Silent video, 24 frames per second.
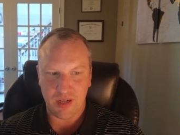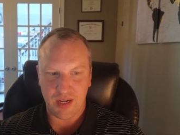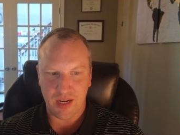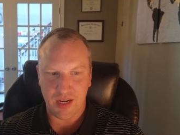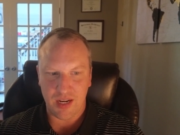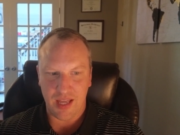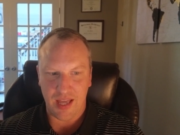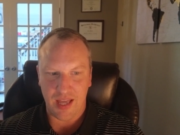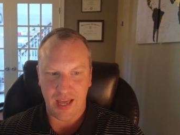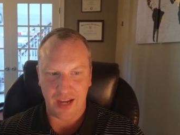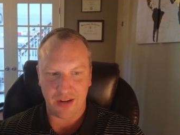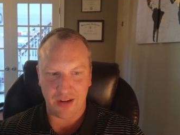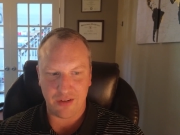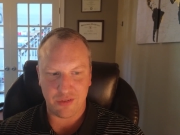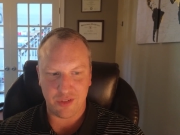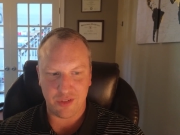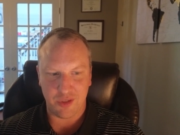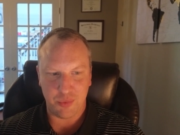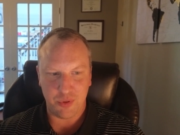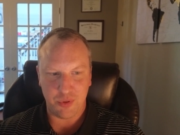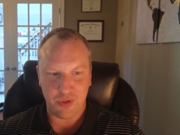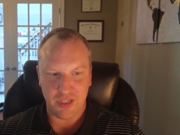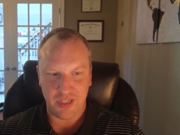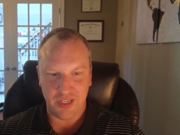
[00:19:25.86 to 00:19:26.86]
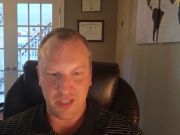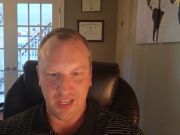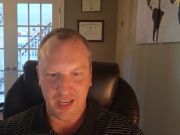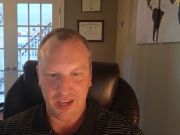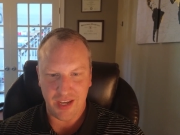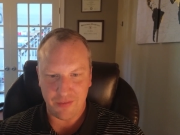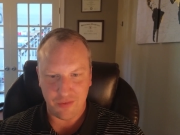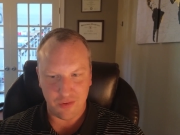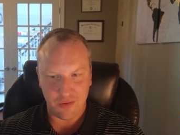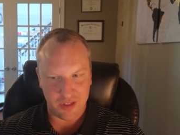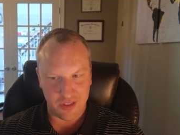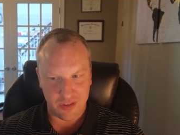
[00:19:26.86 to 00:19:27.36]
actually put any
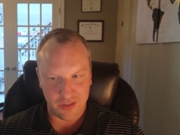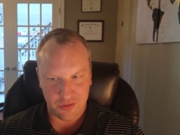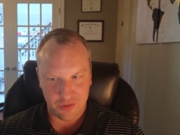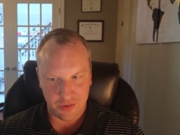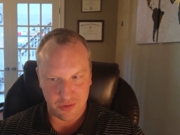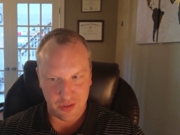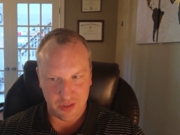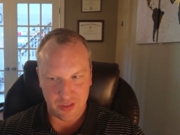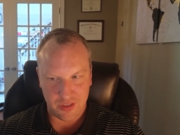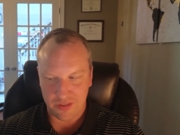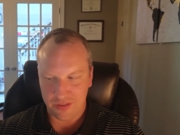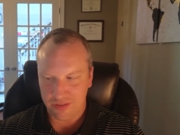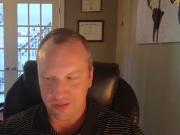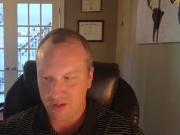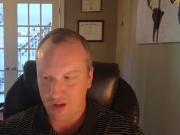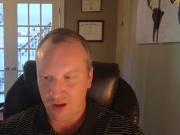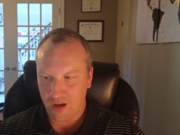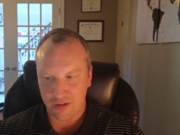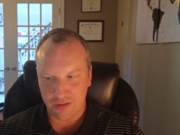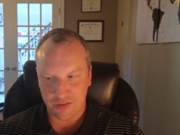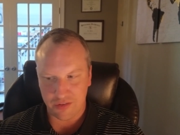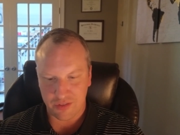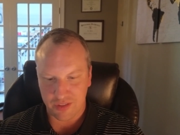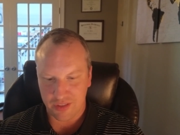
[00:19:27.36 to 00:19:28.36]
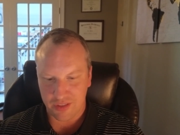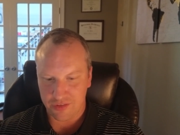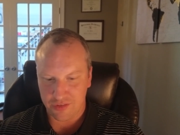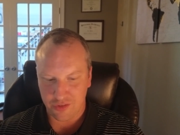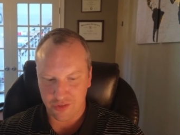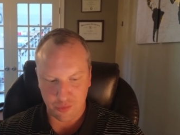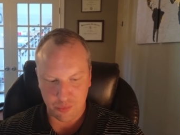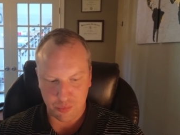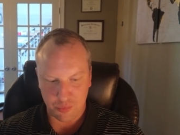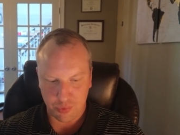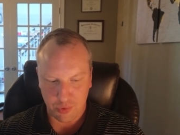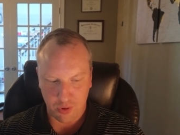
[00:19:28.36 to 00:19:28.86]
effort into it, and honestly,
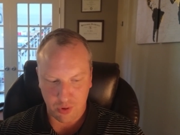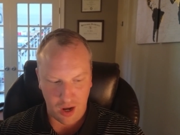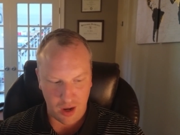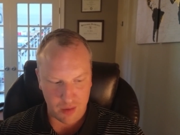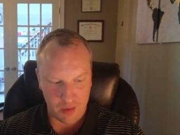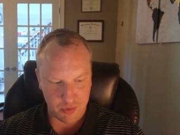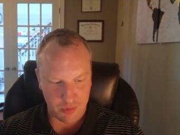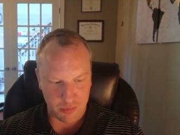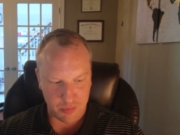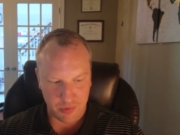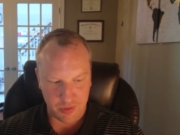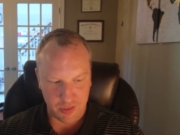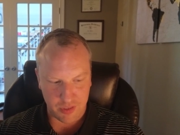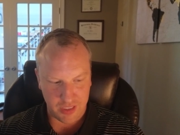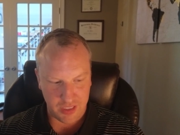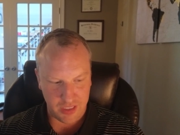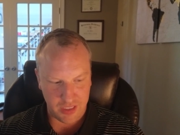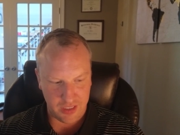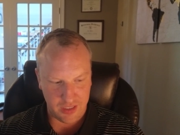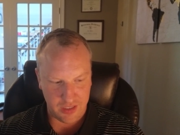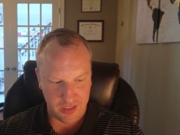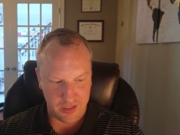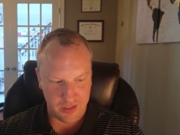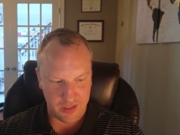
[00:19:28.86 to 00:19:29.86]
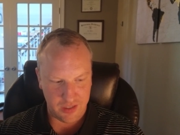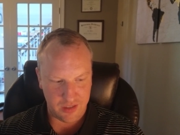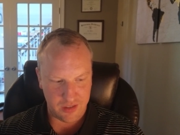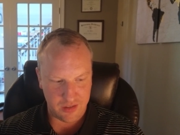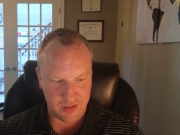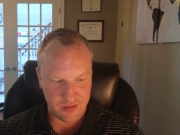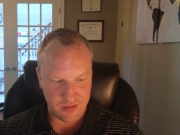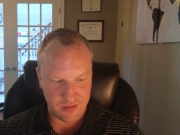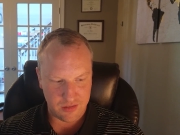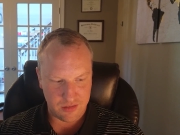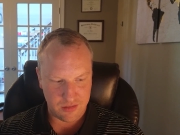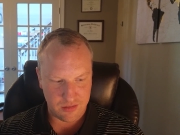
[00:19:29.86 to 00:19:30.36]
until probably
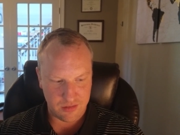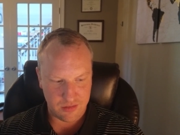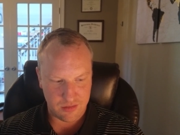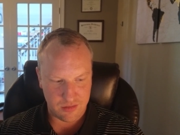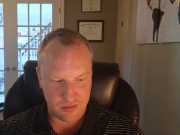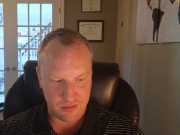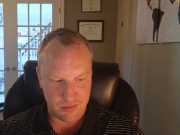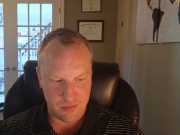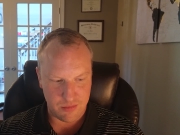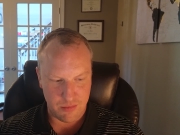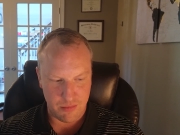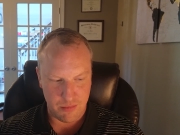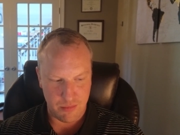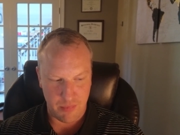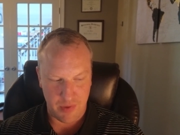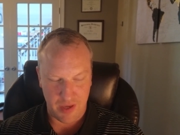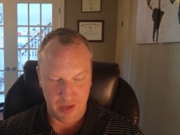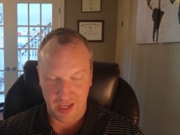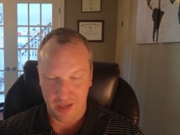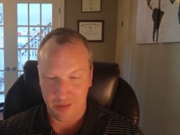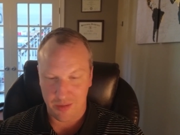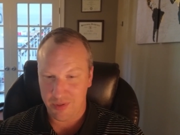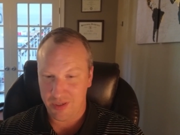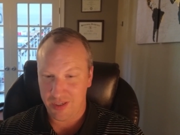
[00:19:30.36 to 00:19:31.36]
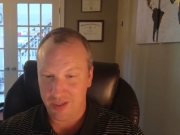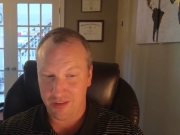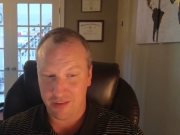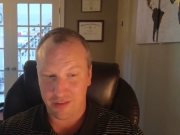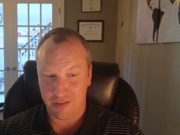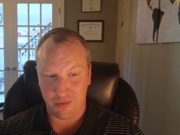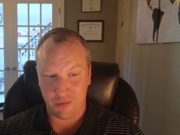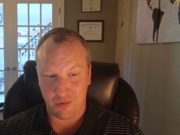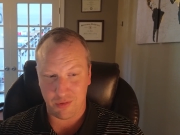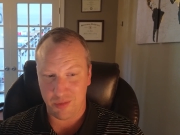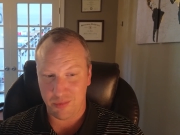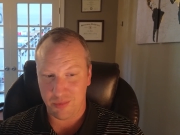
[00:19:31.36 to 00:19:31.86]
maybe
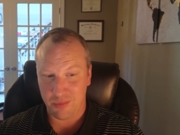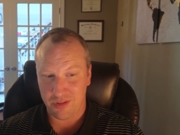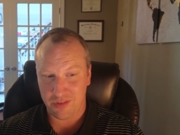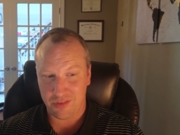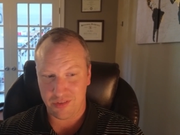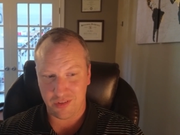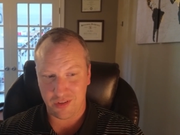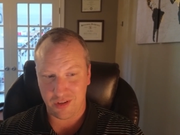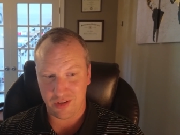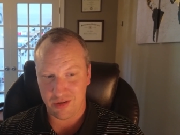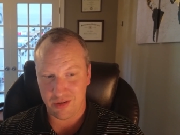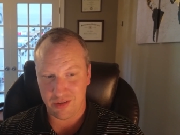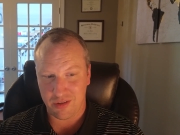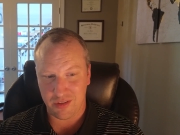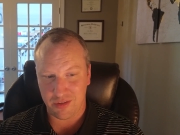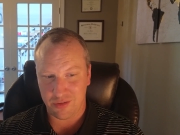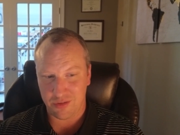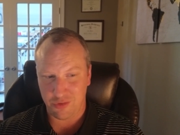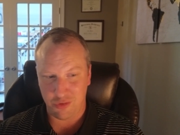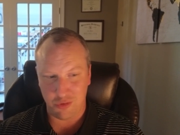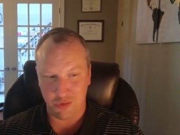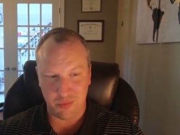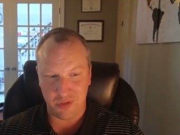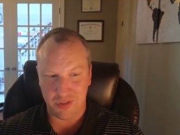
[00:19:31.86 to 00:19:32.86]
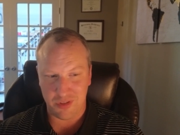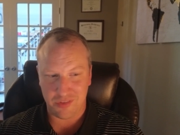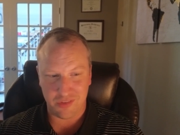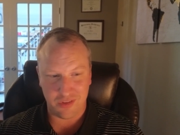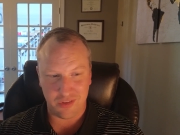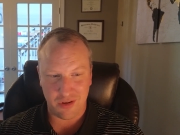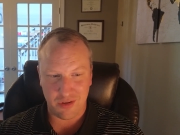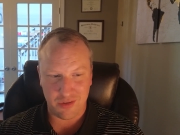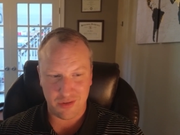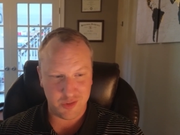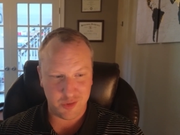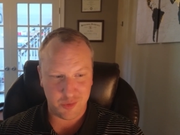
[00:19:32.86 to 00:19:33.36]
three months ago at the two months
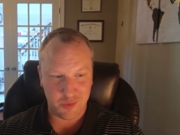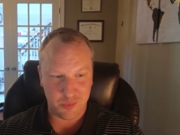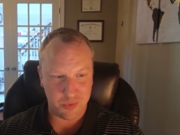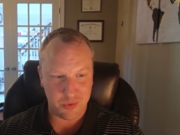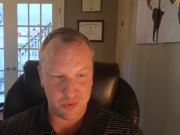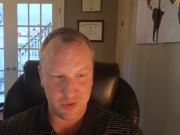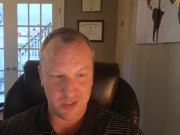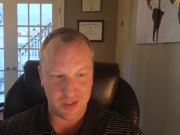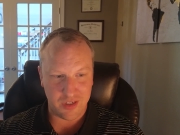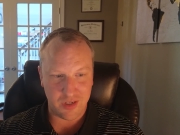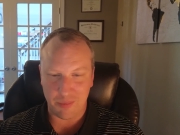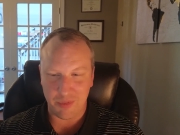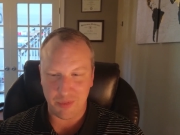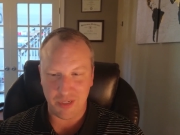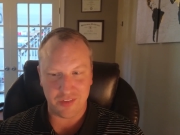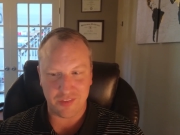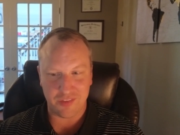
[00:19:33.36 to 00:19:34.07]
ago at this point. I mean, it's